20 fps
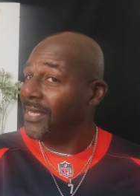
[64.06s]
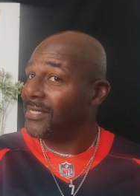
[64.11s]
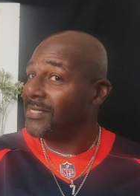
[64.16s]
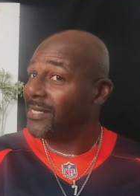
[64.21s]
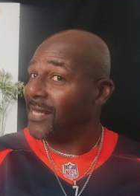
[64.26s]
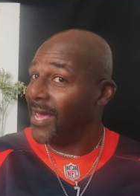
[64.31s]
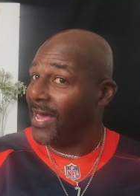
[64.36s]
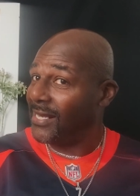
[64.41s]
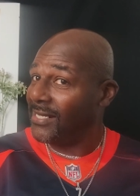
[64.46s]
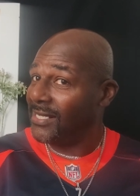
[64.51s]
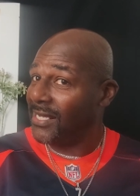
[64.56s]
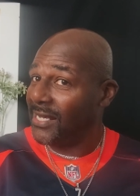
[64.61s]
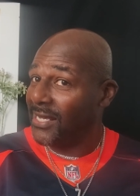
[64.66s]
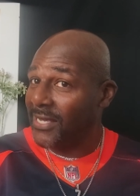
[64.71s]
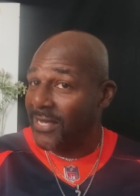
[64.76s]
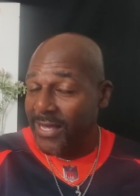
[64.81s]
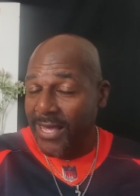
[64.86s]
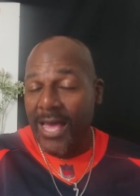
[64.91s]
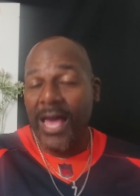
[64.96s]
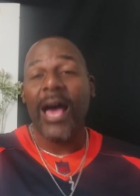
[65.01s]
is an
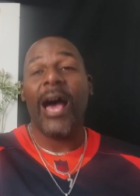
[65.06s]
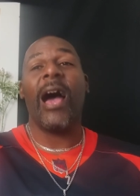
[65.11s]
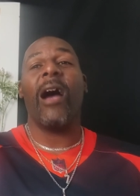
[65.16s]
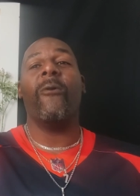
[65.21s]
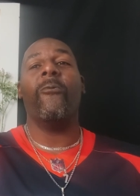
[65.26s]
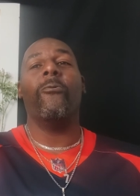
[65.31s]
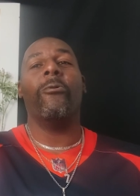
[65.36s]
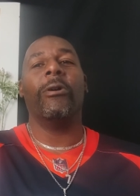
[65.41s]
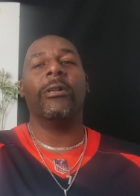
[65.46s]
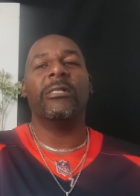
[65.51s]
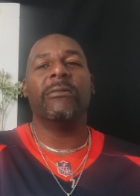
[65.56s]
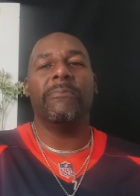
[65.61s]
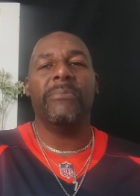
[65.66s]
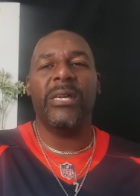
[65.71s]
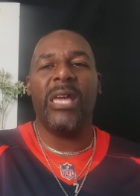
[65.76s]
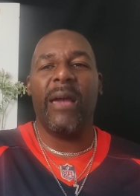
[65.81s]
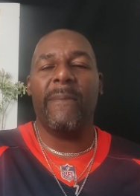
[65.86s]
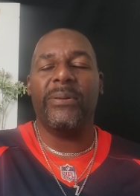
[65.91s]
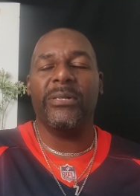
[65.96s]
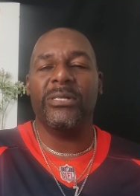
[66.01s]
idea. I want to
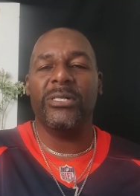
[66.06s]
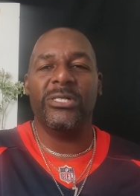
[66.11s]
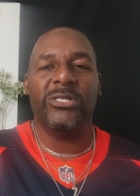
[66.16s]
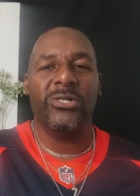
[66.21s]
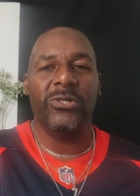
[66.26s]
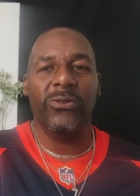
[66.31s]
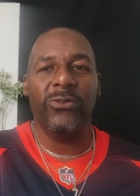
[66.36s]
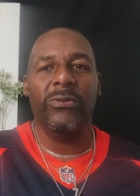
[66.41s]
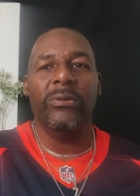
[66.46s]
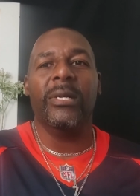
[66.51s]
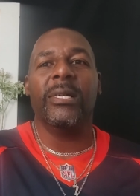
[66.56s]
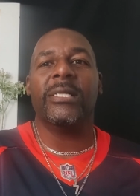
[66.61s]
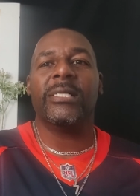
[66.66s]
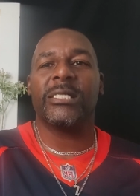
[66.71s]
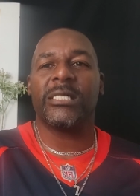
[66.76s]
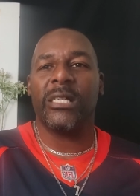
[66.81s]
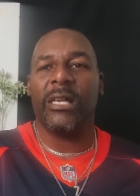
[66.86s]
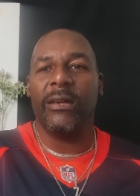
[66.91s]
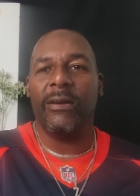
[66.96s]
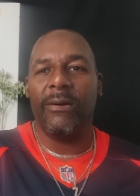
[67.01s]
be able to do
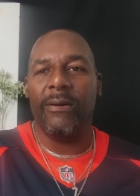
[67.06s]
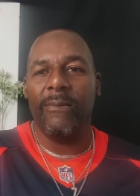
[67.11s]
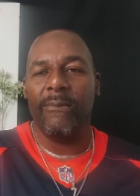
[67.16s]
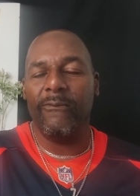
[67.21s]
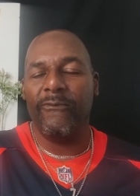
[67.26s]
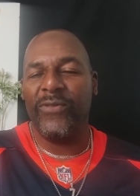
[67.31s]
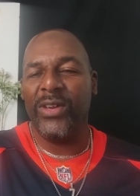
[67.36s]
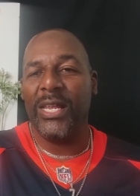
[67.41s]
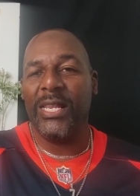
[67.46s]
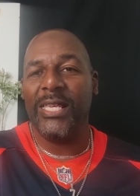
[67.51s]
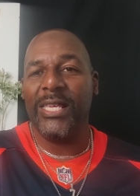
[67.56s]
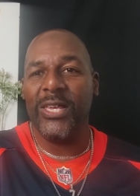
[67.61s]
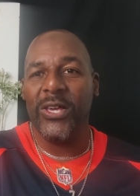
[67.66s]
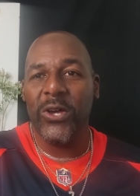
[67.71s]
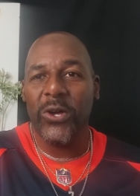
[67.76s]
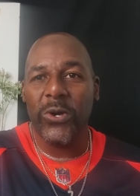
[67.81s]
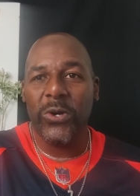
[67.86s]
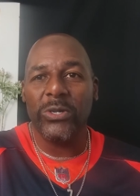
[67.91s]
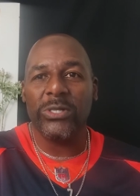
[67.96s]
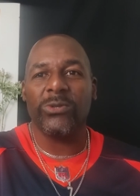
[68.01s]
some
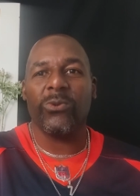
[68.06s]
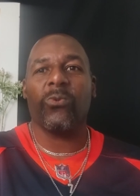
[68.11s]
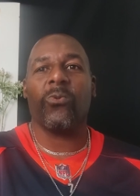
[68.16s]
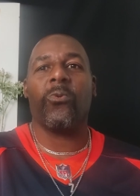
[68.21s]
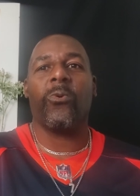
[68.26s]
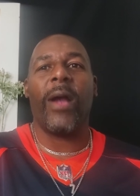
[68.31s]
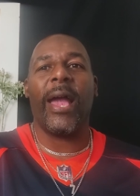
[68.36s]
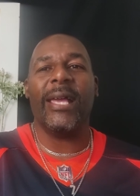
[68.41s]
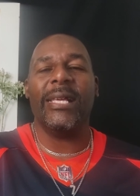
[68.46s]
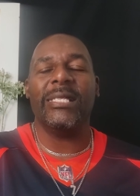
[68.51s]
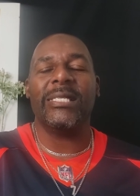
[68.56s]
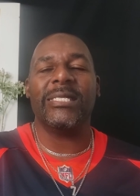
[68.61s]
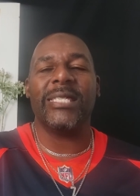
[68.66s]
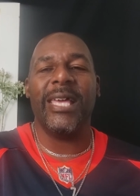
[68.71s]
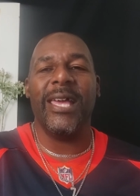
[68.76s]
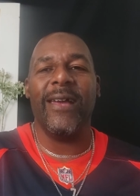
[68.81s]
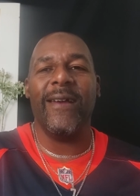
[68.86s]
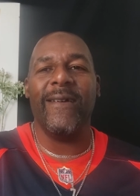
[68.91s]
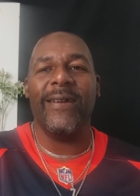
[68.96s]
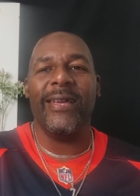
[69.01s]
videos right
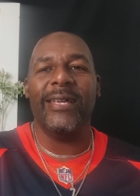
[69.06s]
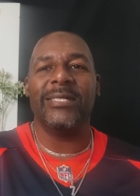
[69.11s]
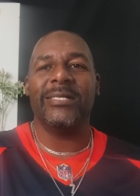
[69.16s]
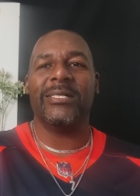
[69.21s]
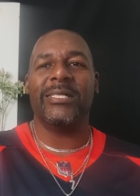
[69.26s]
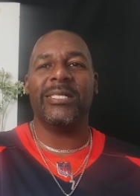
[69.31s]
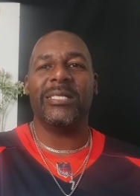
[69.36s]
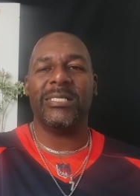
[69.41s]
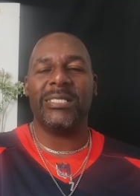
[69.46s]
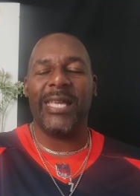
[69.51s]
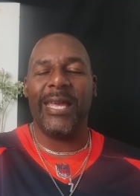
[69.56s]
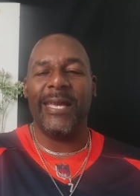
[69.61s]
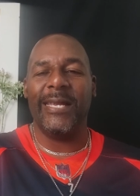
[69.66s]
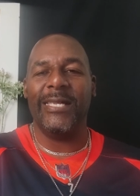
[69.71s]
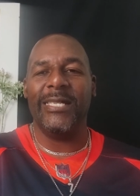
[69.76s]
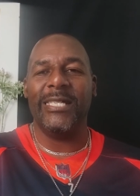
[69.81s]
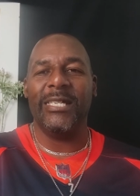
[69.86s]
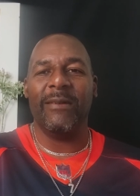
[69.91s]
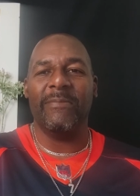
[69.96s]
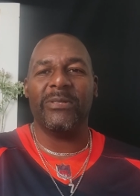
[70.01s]
there in the
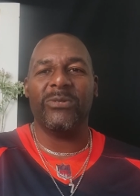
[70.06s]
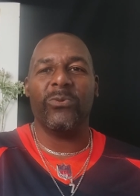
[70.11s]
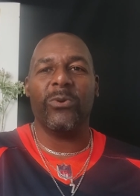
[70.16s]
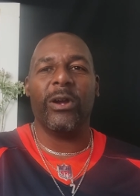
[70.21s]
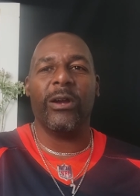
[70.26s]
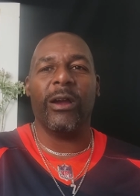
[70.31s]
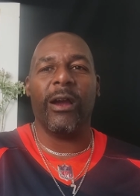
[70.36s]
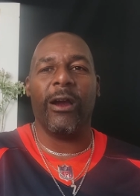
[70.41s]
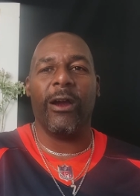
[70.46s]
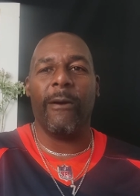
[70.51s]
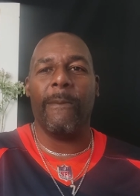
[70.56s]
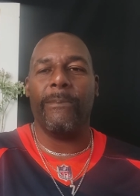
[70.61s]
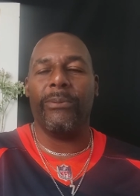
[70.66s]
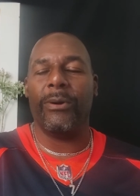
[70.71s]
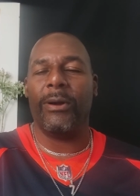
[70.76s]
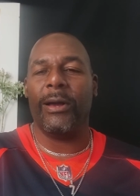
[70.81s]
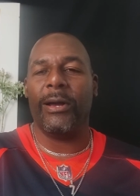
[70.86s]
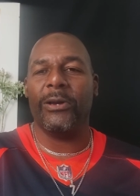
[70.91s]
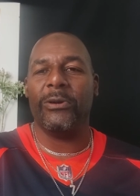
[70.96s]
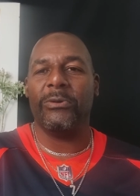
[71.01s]
stadiums where our
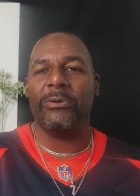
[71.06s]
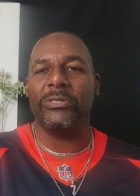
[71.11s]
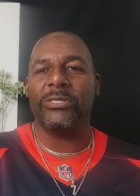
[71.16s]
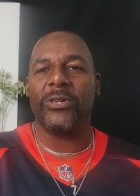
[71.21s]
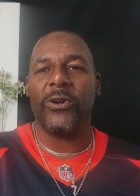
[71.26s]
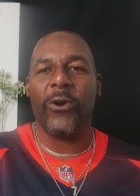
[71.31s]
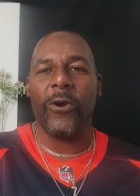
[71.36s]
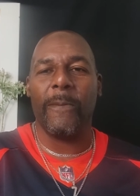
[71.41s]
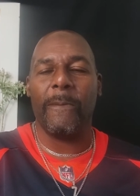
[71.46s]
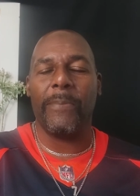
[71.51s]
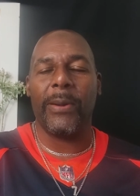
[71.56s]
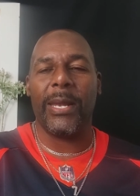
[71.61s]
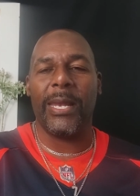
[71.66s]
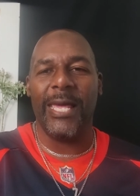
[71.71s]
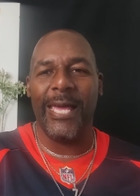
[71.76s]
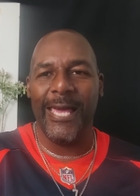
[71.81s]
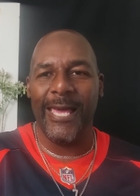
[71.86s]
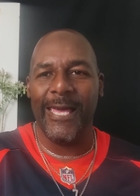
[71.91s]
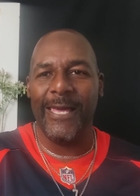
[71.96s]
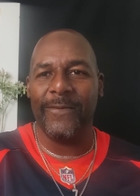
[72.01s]
Broncos are
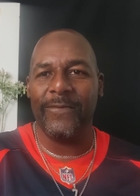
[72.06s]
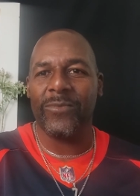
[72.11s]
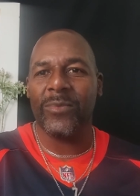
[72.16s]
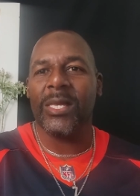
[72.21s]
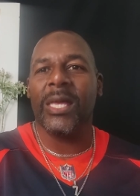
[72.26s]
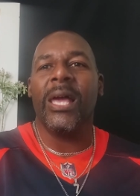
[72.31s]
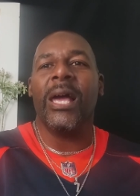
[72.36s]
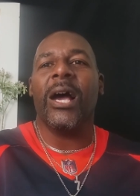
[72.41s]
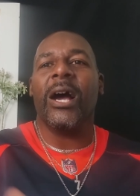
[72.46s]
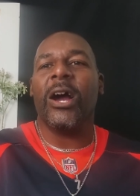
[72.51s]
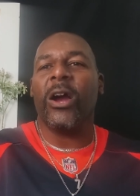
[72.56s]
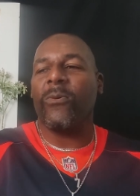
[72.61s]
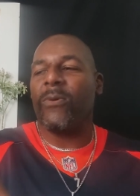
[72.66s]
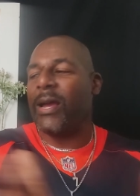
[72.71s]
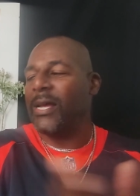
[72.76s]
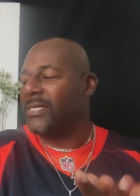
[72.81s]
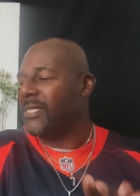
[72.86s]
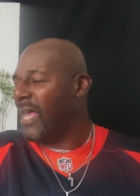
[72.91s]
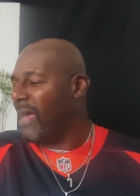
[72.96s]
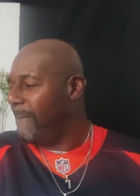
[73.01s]
playing. All
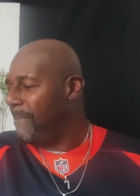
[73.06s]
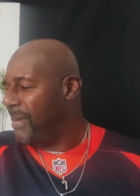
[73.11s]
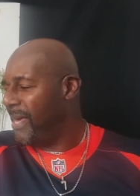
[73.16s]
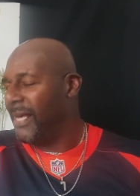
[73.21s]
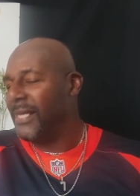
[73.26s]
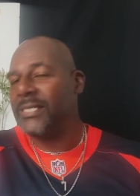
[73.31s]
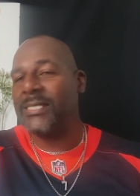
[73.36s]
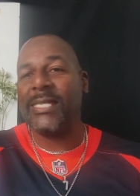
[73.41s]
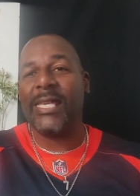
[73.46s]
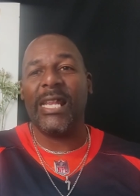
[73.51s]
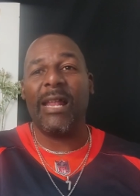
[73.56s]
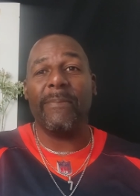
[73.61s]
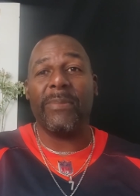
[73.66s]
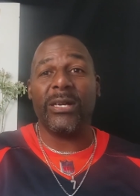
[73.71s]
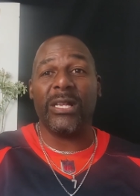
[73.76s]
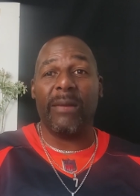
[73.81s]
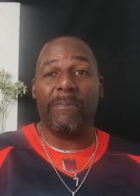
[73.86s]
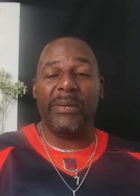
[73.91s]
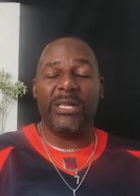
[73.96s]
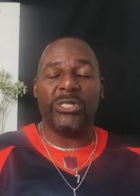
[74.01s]
right, that being said, I'm
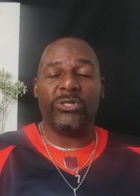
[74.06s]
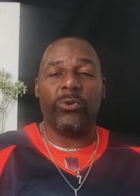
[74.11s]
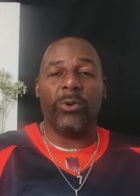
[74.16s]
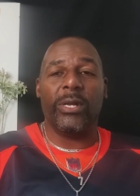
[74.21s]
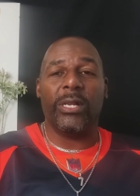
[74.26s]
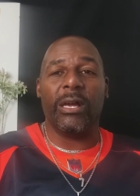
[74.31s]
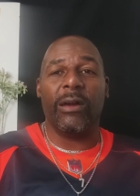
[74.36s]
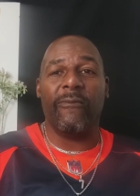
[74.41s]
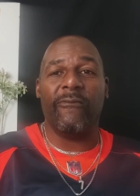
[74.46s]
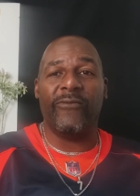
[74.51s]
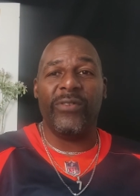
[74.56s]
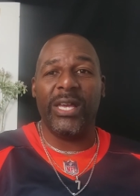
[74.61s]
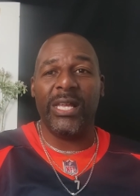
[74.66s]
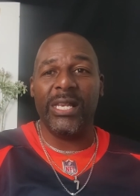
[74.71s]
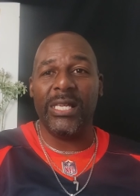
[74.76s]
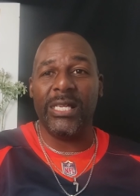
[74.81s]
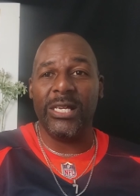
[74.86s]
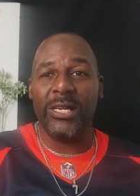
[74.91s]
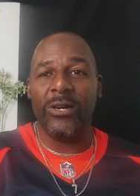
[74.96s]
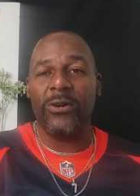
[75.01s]
going to be doing a
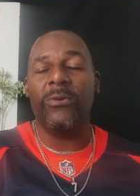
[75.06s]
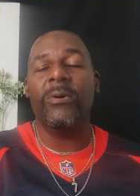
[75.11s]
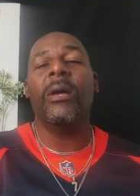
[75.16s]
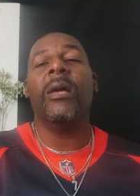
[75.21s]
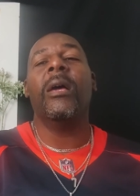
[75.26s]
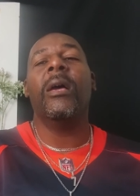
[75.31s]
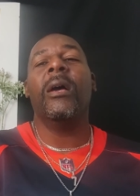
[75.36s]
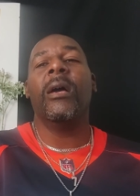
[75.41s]
video